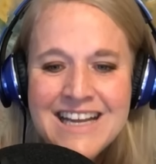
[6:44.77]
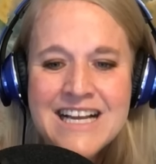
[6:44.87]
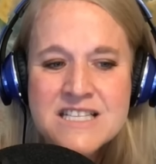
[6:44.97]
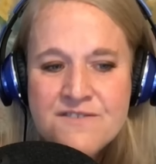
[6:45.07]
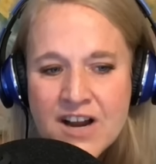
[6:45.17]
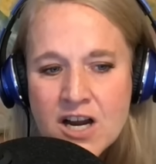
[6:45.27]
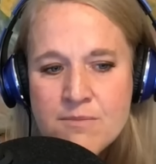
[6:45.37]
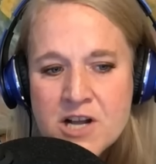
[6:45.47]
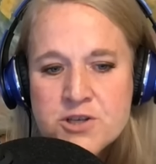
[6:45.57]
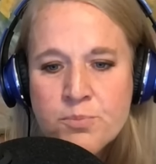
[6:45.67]
It's
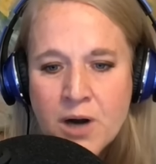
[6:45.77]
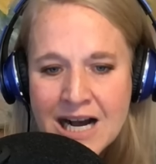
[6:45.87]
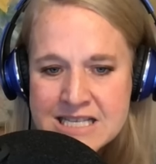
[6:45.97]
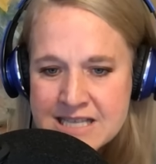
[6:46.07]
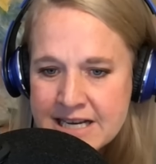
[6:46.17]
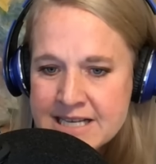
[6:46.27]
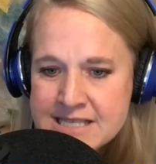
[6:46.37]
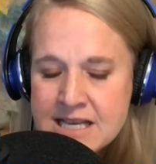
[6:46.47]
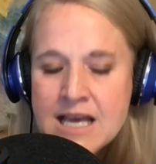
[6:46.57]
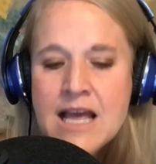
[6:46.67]
very much a
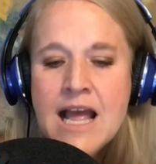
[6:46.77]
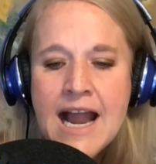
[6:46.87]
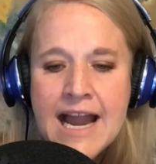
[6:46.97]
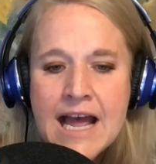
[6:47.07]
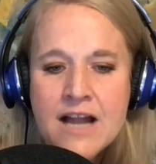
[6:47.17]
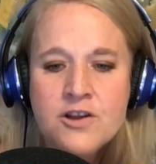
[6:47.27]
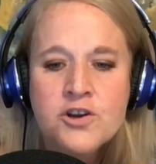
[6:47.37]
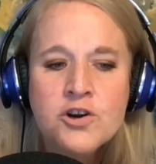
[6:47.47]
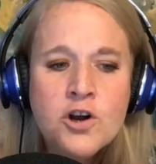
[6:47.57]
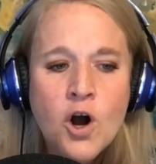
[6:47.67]
process.
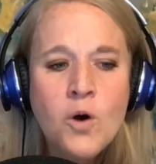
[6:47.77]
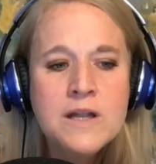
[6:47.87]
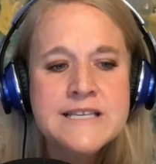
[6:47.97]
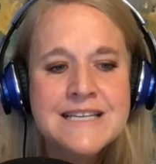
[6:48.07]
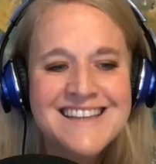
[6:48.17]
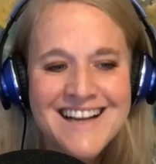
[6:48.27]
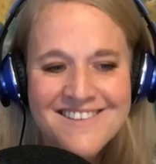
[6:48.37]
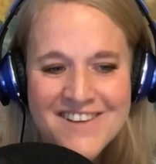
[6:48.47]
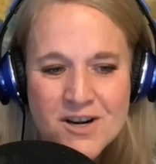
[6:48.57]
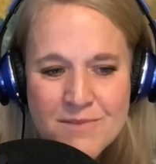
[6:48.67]
And your goal is to think
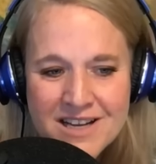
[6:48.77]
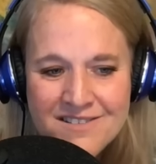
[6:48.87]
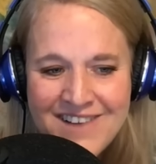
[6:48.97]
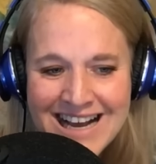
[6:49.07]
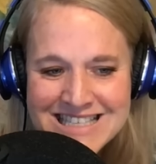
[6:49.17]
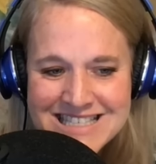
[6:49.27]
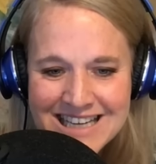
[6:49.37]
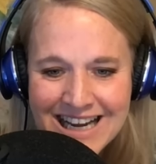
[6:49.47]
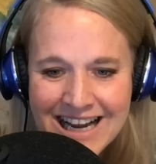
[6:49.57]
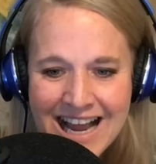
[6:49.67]
of intermittent
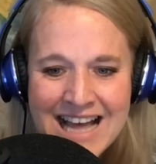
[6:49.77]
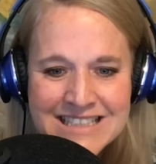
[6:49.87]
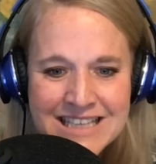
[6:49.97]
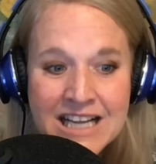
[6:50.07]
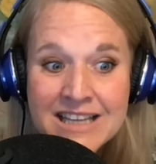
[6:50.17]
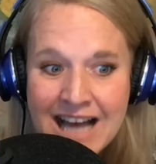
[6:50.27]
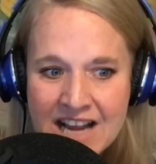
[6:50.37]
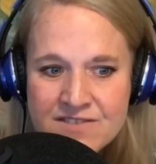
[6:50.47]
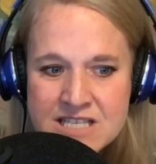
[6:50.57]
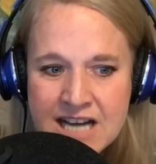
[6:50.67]
fasting as a
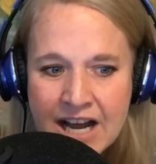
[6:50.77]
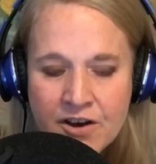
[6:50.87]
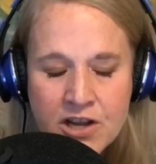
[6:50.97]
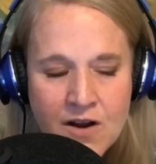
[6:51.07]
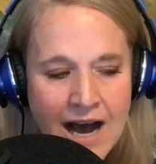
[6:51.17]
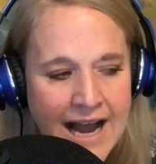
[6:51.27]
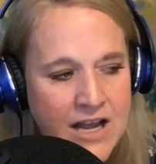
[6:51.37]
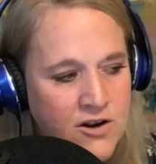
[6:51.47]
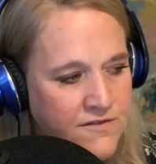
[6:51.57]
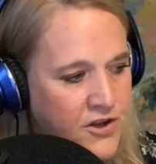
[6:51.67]
lifestyle. You know, I
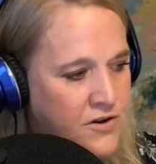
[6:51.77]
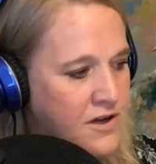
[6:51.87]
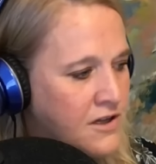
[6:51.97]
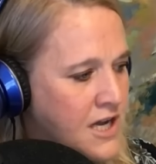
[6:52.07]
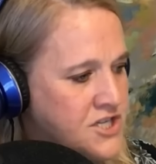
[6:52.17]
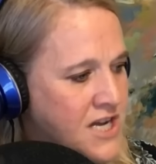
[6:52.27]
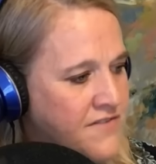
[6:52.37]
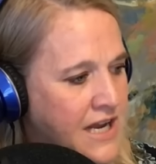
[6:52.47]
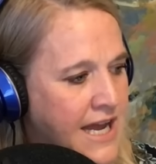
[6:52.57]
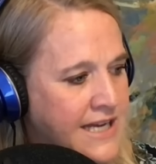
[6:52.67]
interviewed a
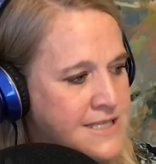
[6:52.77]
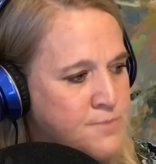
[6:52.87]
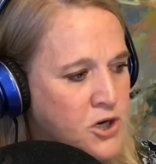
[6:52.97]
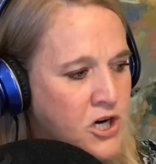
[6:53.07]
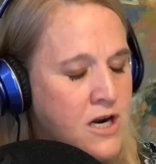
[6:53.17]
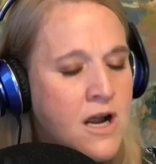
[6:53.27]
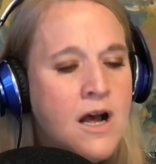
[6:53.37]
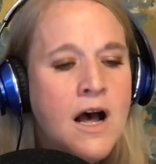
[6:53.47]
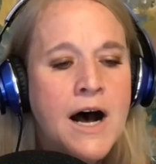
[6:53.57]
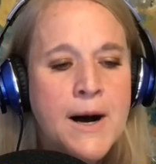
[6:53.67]
longevity expert
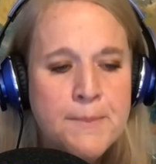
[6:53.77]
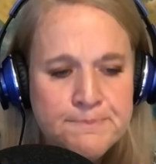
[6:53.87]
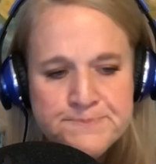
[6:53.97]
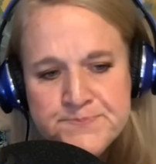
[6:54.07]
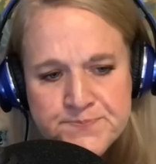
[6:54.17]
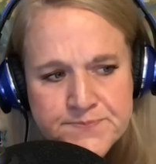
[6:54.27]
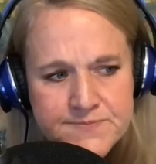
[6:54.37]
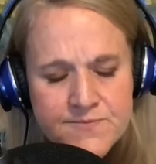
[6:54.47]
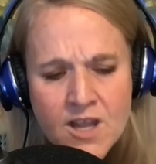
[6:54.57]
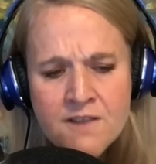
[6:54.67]

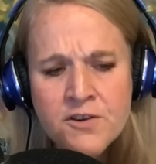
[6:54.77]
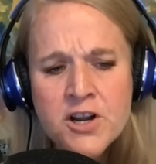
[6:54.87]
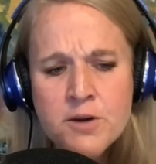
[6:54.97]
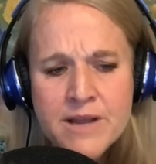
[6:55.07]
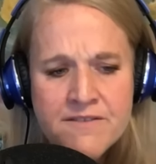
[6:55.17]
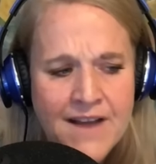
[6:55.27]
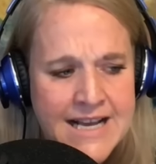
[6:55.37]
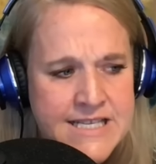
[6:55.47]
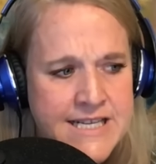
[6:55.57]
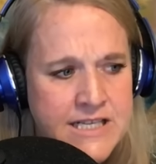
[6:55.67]
for intermittent
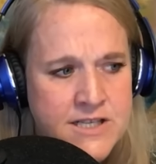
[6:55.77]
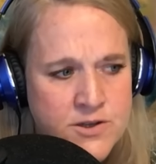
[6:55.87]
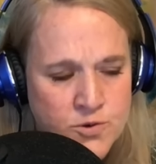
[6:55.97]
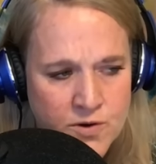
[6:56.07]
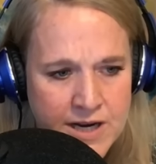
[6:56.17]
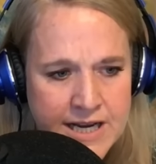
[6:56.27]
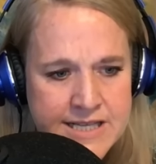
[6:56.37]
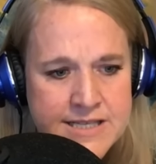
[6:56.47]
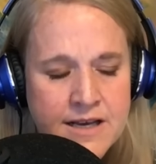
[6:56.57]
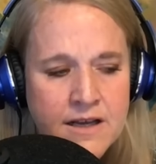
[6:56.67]
fasting
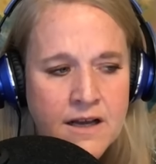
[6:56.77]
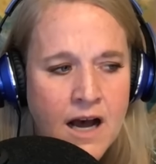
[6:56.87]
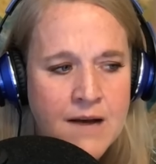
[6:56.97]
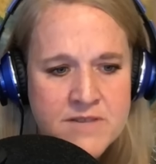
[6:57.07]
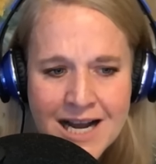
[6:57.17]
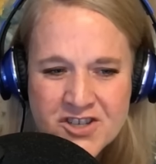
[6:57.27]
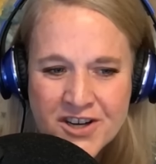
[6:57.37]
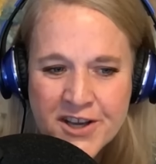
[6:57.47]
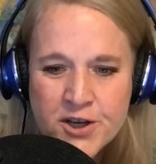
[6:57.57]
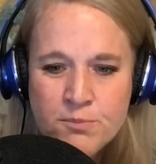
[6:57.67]
stories,
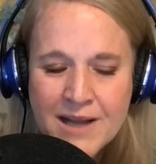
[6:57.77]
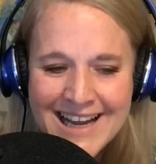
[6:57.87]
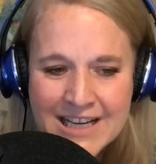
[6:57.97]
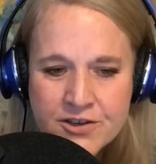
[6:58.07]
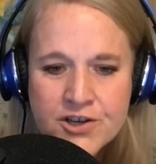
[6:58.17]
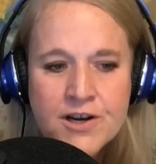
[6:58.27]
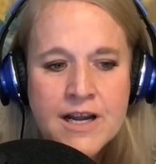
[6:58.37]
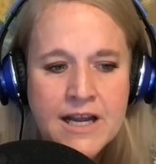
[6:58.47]
Dr. Gil Blander.